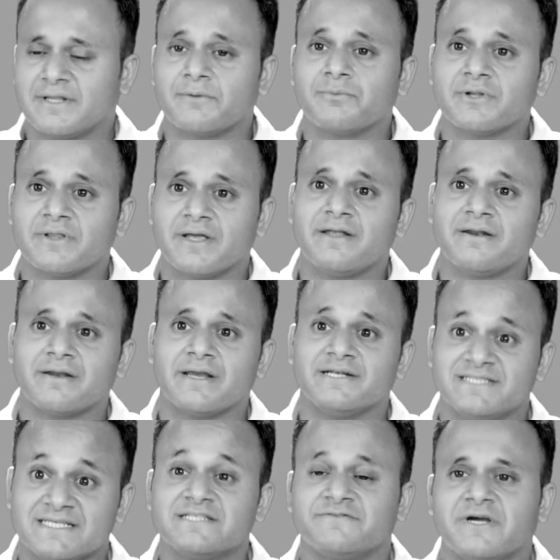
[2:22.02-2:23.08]
that were there,
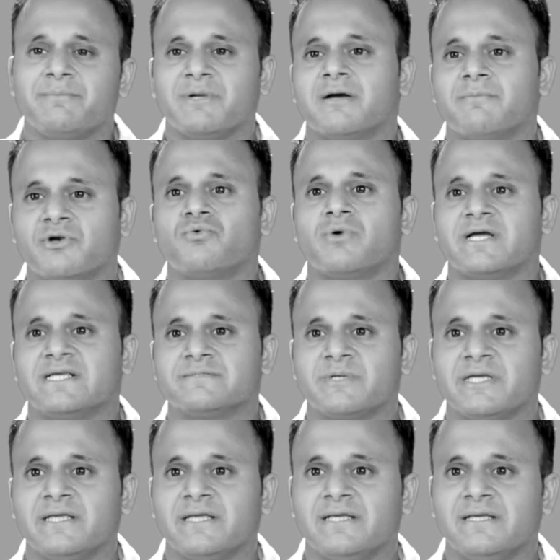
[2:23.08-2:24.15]
it justified me coming to ISB.